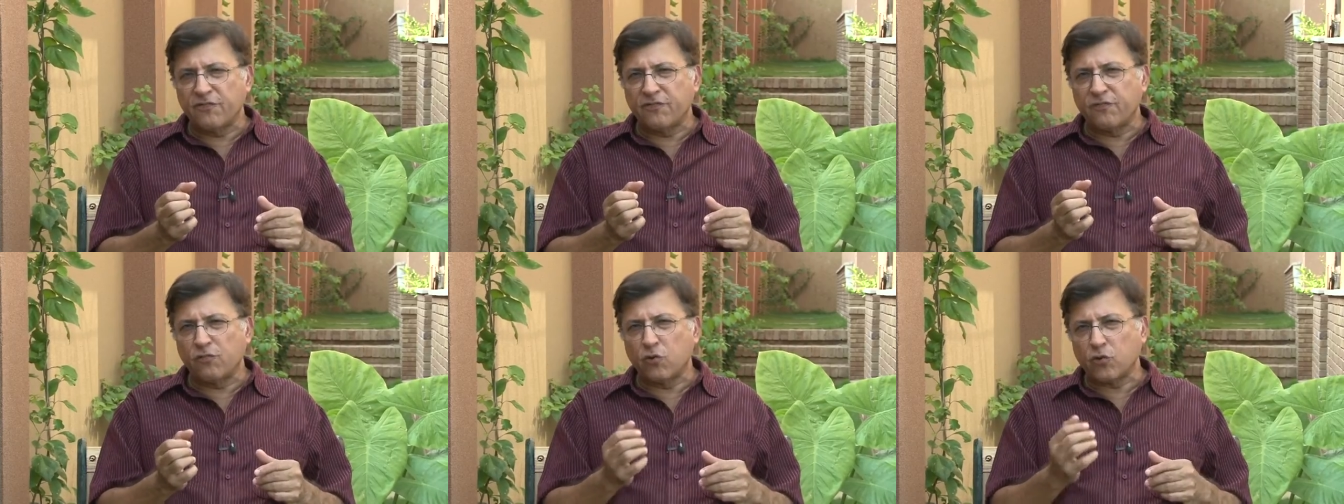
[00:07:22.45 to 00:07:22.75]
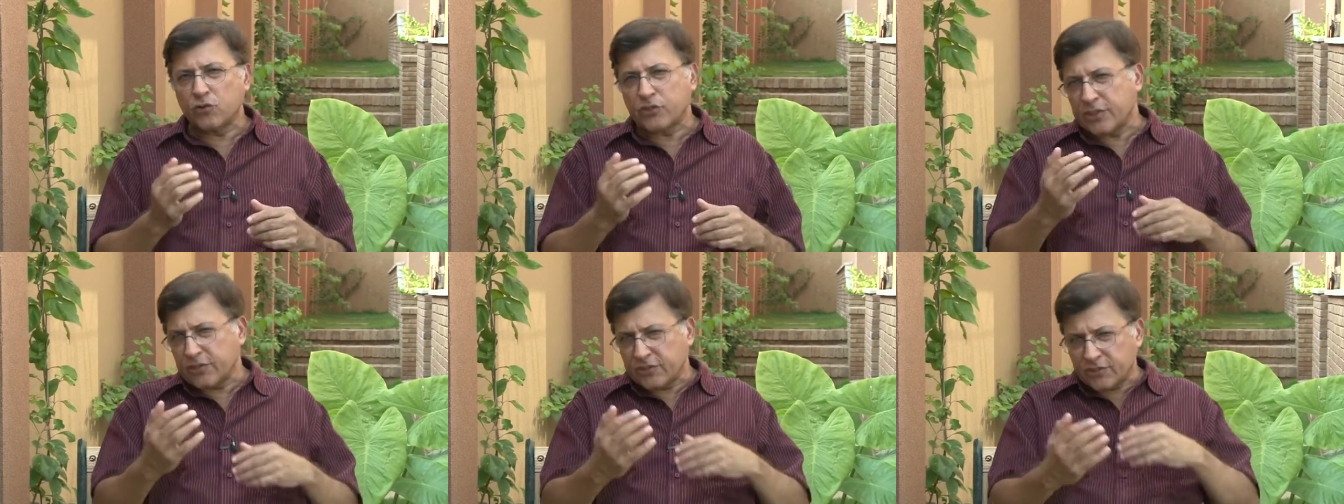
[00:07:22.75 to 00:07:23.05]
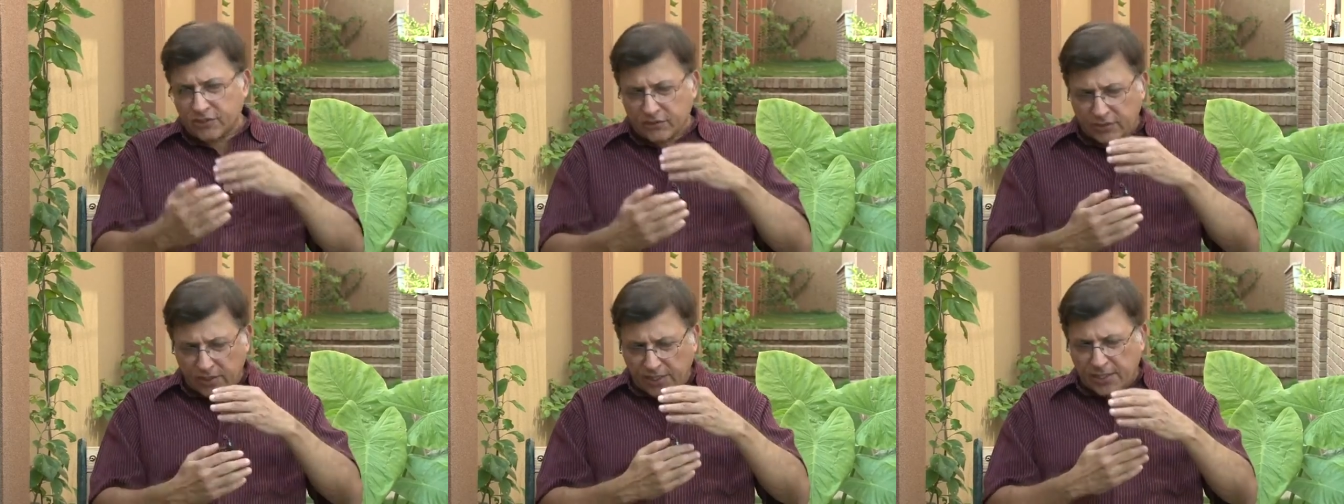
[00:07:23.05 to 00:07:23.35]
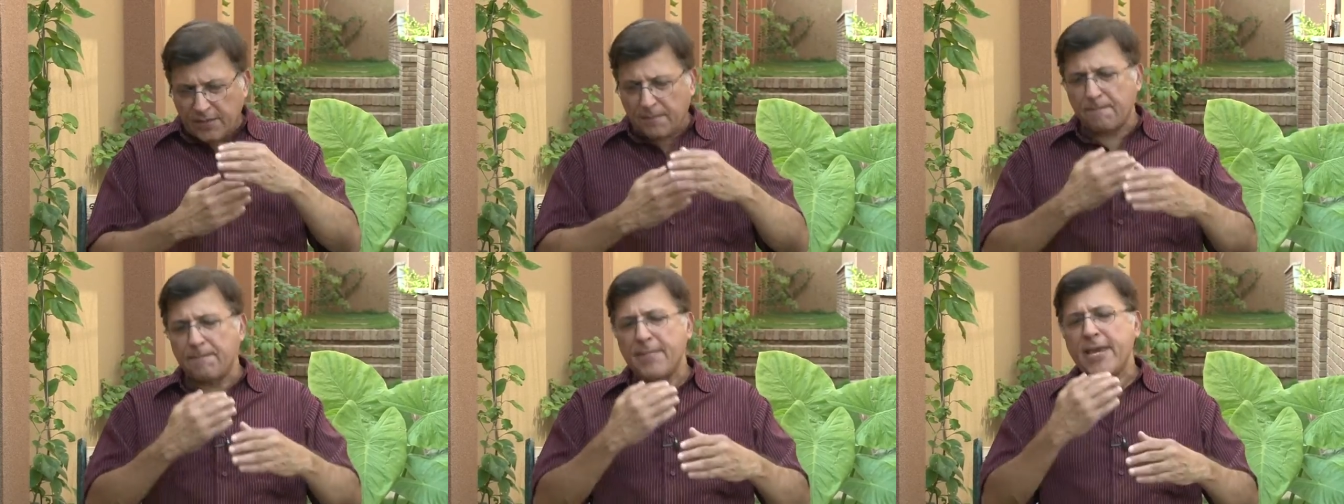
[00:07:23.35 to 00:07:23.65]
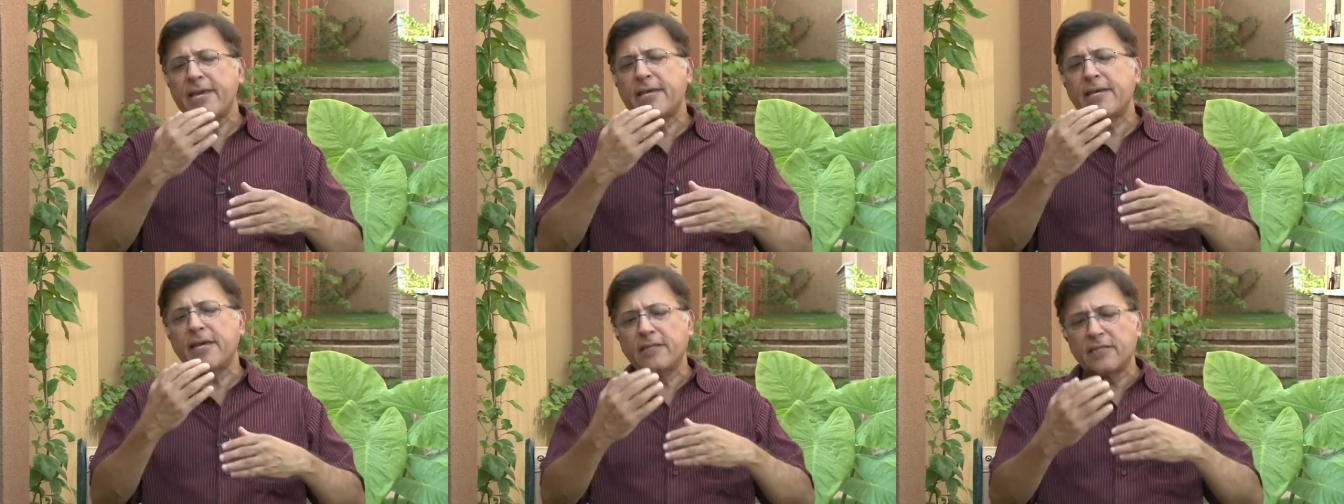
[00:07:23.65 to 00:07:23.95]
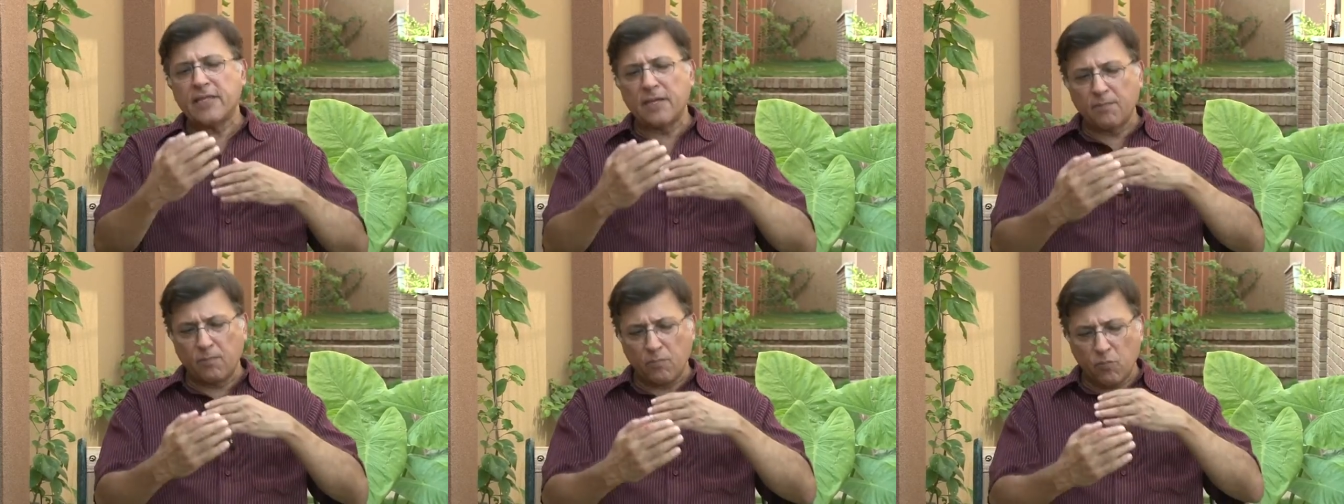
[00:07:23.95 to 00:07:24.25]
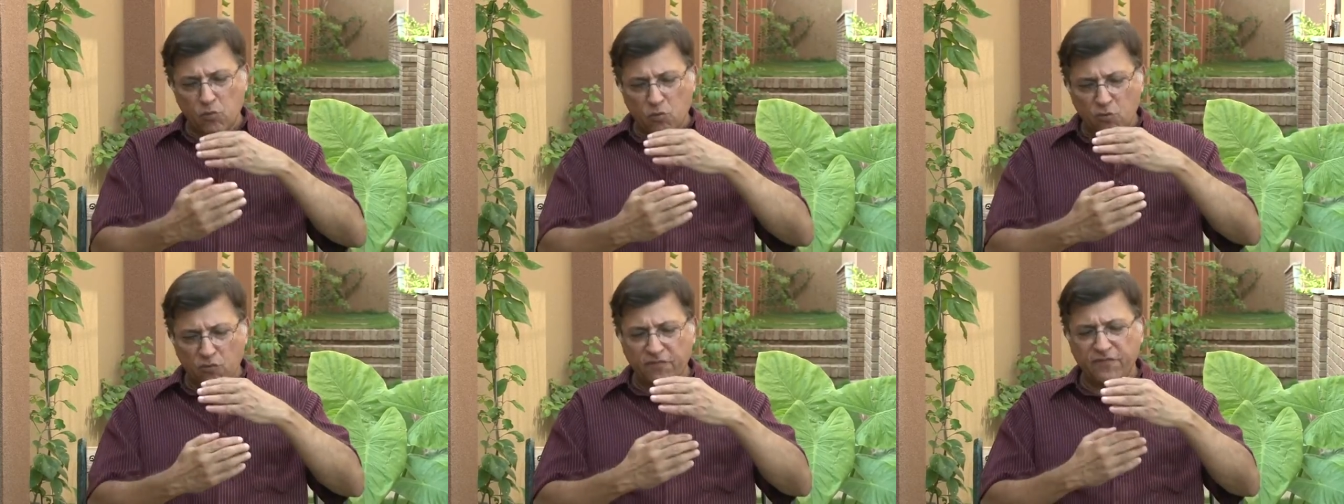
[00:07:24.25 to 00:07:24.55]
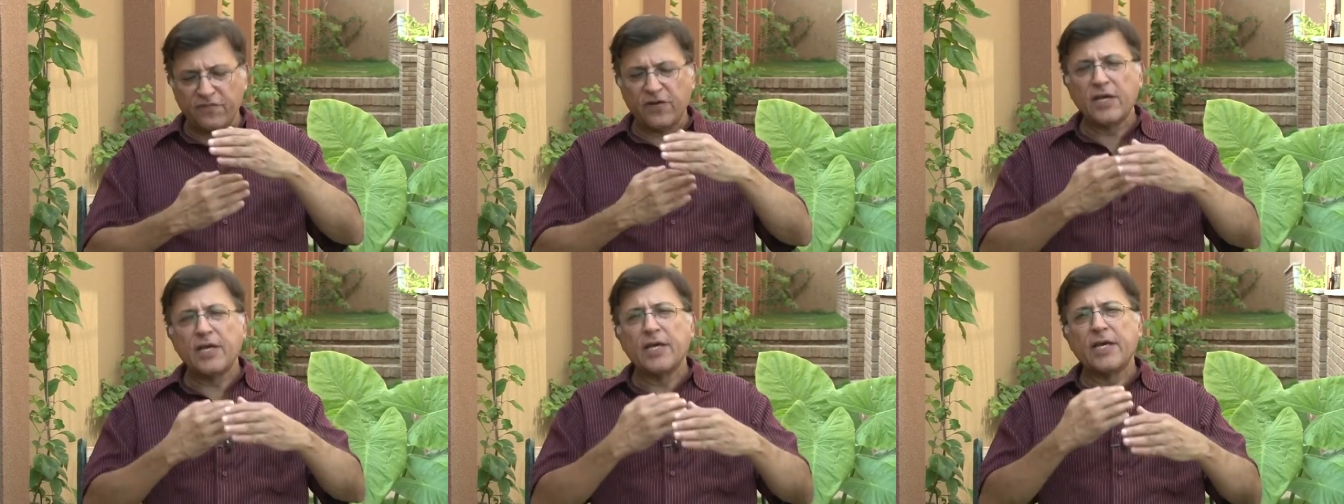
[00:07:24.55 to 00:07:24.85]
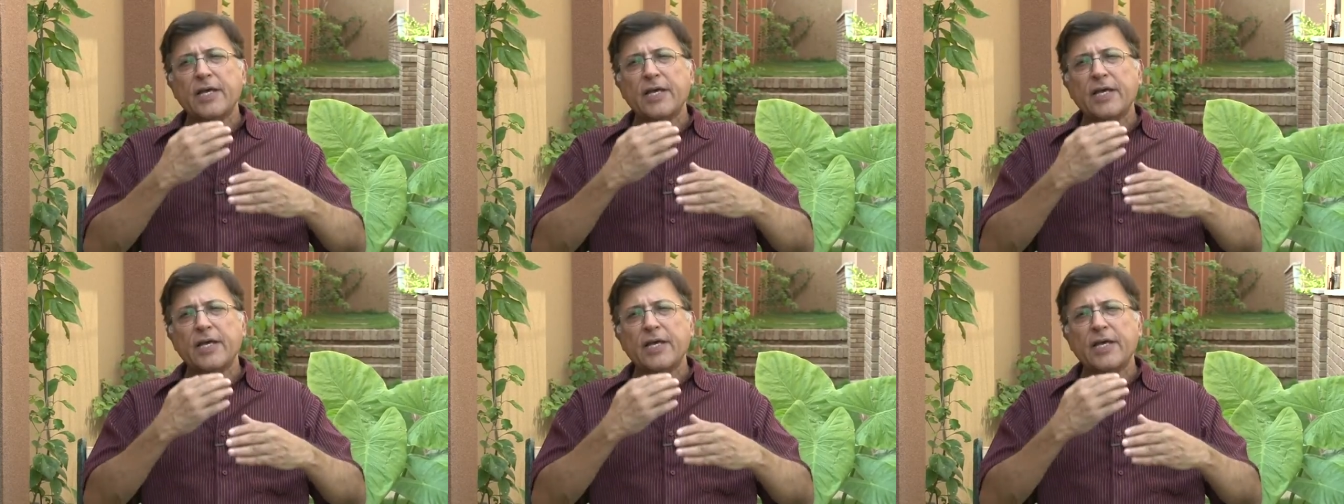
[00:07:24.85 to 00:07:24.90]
force is making them move